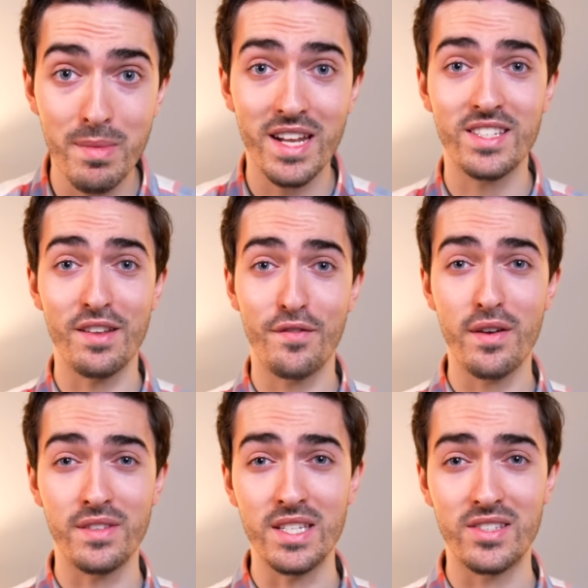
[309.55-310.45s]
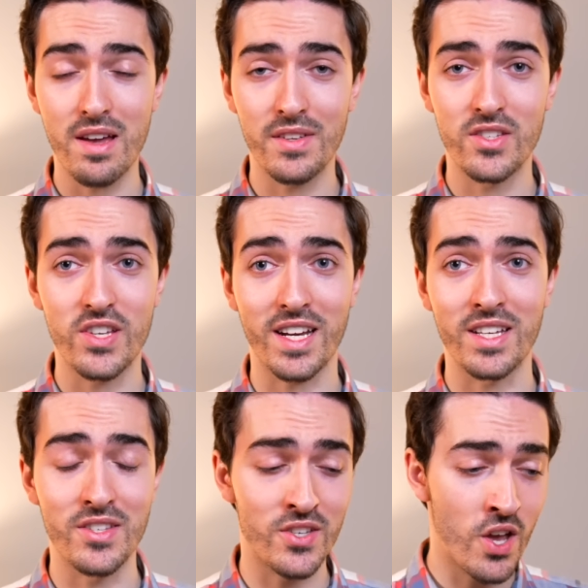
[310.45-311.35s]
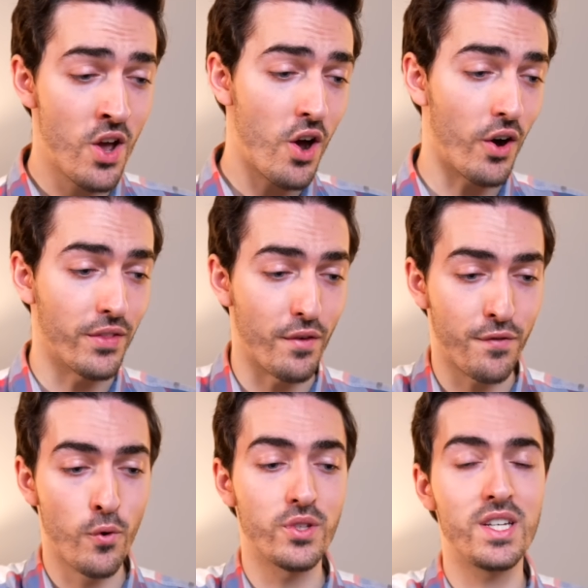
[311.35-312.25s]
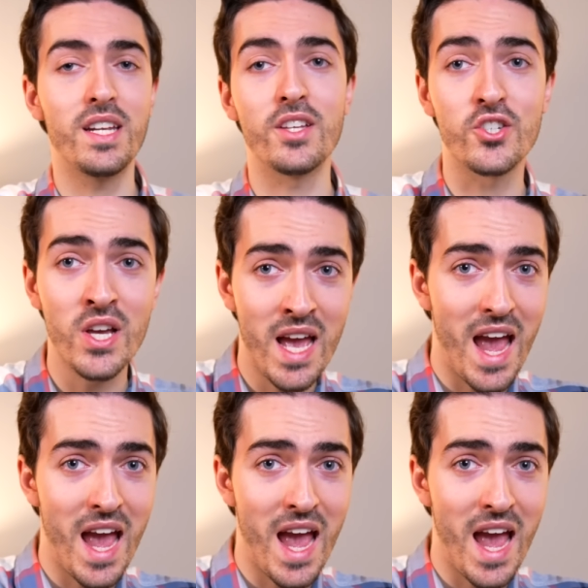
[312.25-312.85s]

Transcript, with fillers: minutes and 57 seconds on the 14-inch.